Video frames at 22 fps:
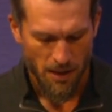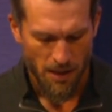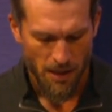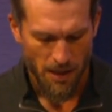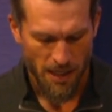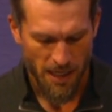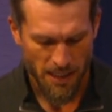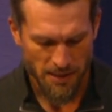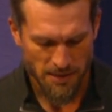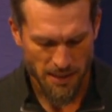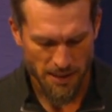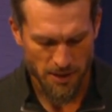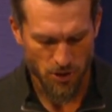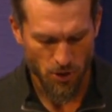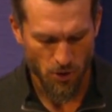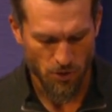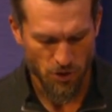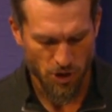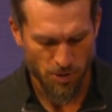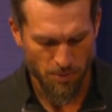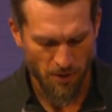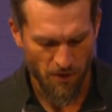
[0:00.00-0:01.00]
As I
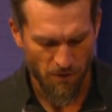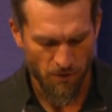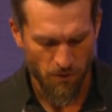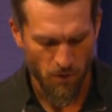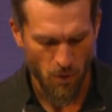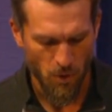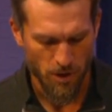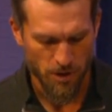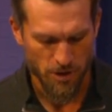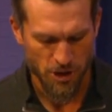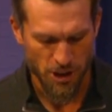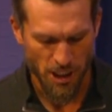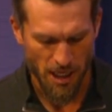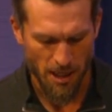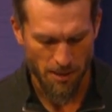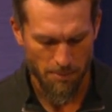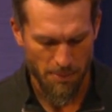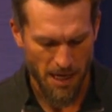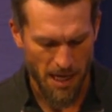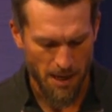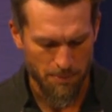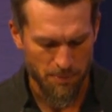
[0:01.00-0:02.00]
told you before,
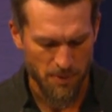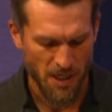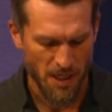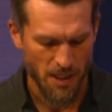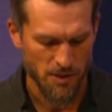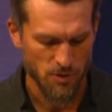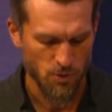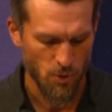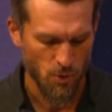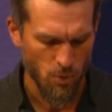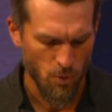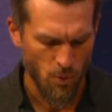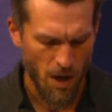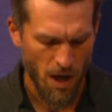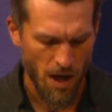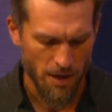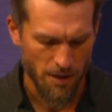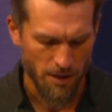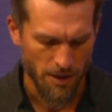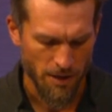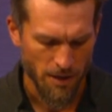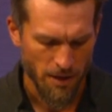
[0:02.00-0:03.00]
John baptized with
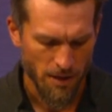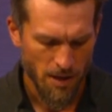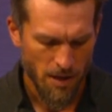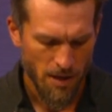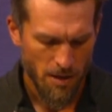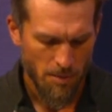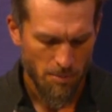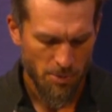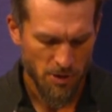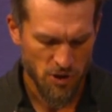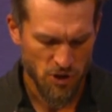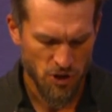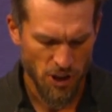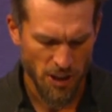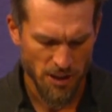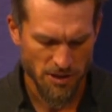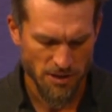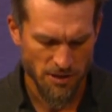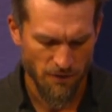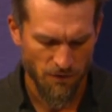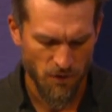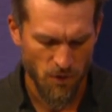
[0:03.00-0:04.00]
water, but
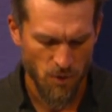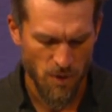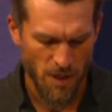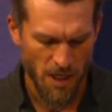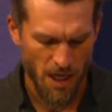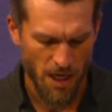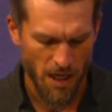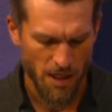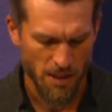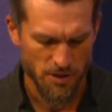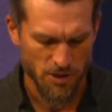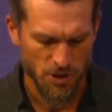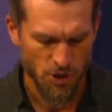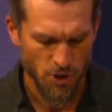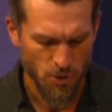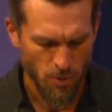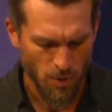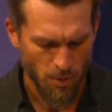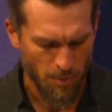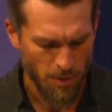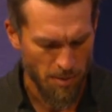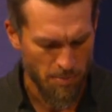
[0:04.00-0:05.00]
just a few days
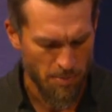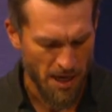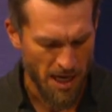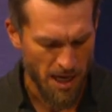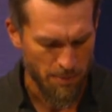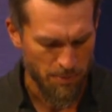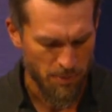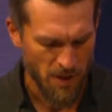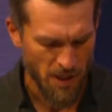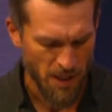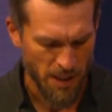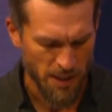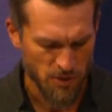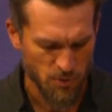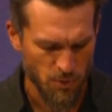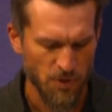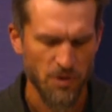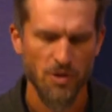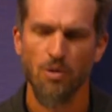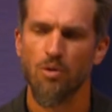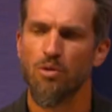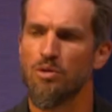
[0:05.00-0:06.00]
you will be baptized
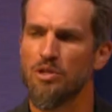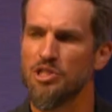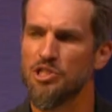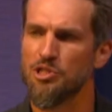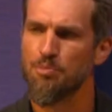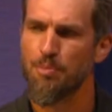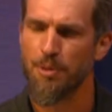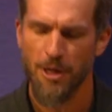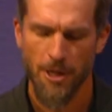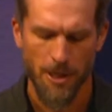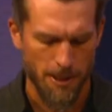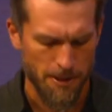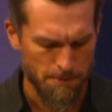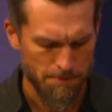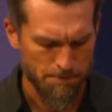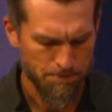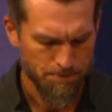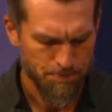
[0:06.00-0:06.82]
with the Holy Spirit."